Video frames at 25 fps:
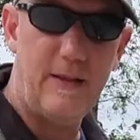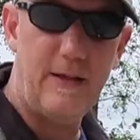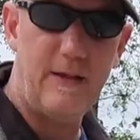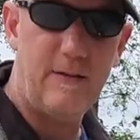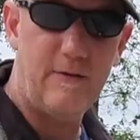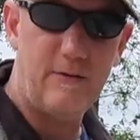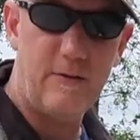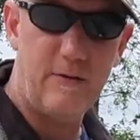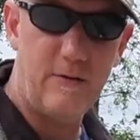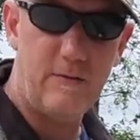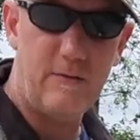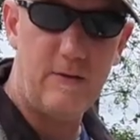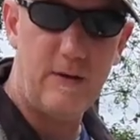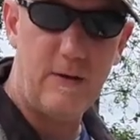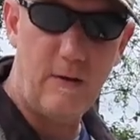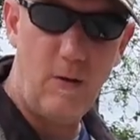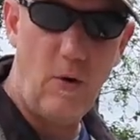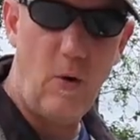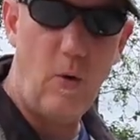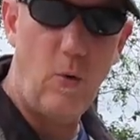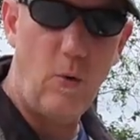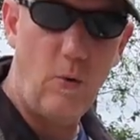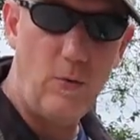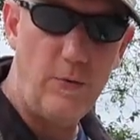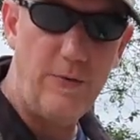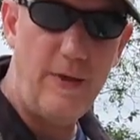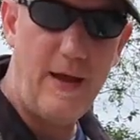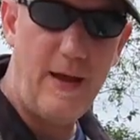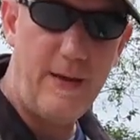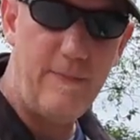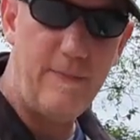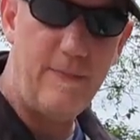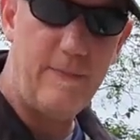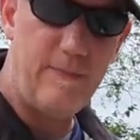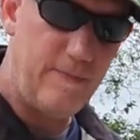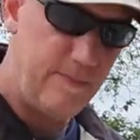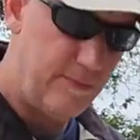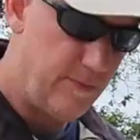things that
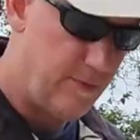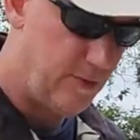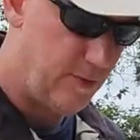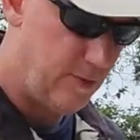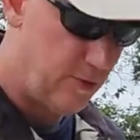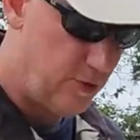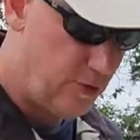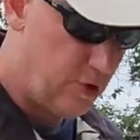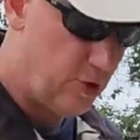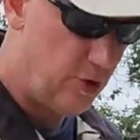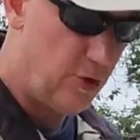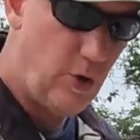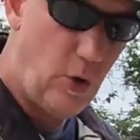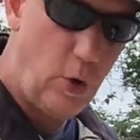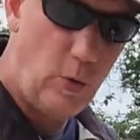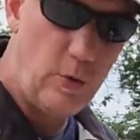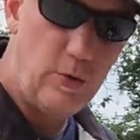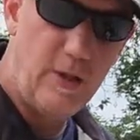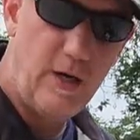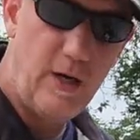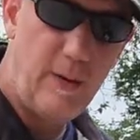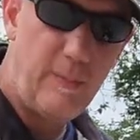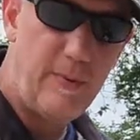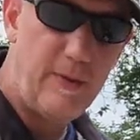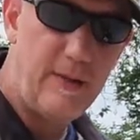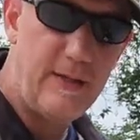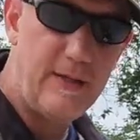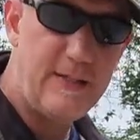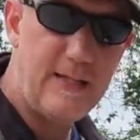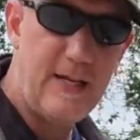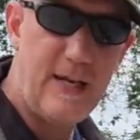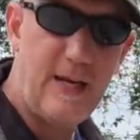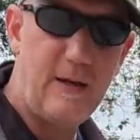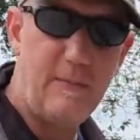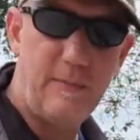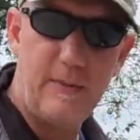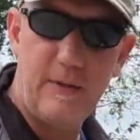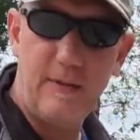should hold it up in the
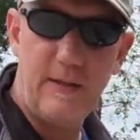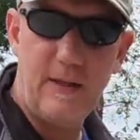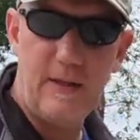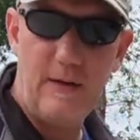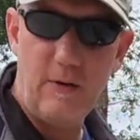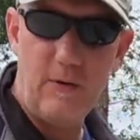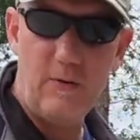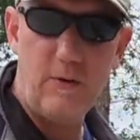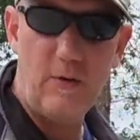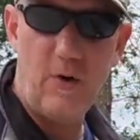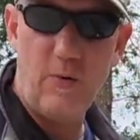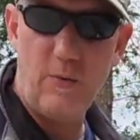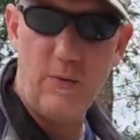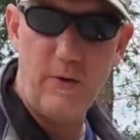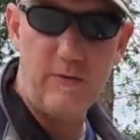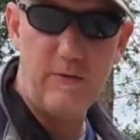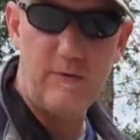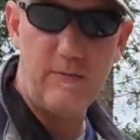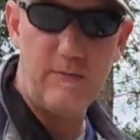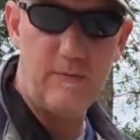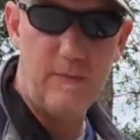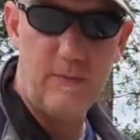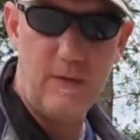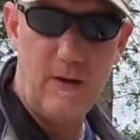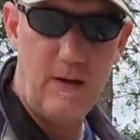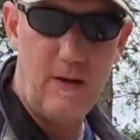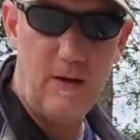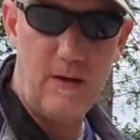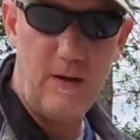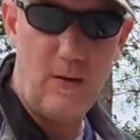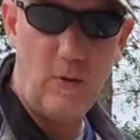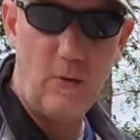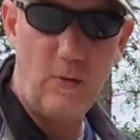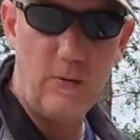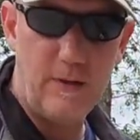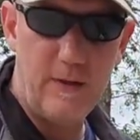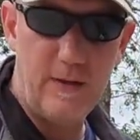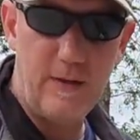tank, but they don't always
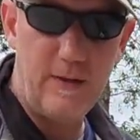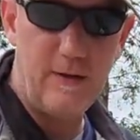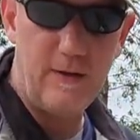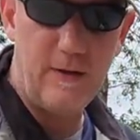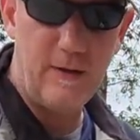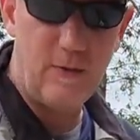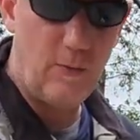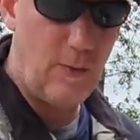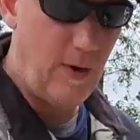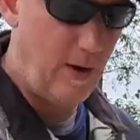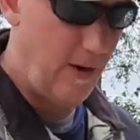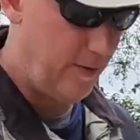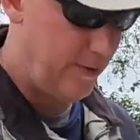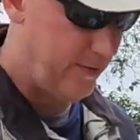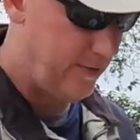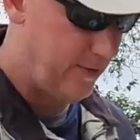hold it in there well.